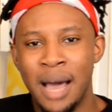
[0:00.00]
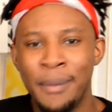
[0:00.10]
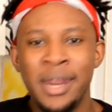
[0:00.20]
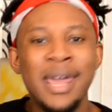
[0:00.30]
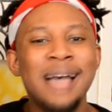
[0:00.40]
I
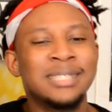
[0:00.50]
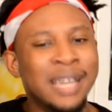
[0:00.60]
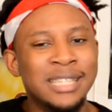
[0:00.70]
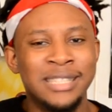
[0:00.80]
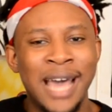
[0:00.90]
mean, he has
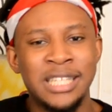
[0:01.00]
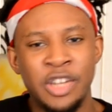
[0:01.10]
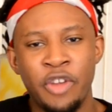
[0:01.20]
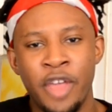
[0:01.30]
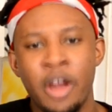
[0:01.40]
good stats
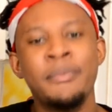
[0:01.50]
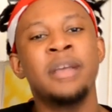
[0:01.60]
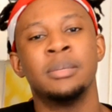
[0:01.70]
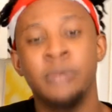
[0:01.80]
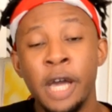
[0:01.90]
here and there. He
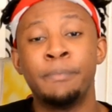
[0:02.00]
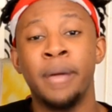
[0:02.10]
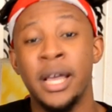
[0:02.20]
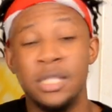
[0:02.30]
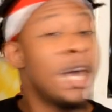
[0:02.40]
makes some good
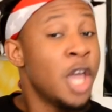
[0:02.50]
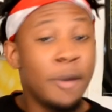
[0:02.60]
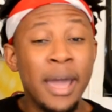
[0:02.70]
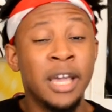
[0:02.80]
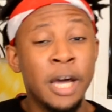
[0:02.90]
plays. He'll
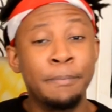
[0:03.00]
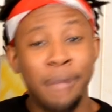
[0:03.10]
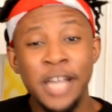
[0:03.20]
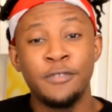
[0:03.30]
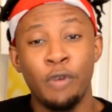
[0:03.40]
make good
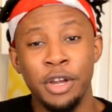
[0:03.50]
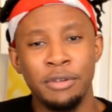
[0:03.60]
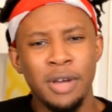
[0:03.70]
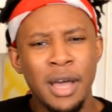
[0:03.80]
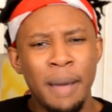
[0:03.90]
plays for you,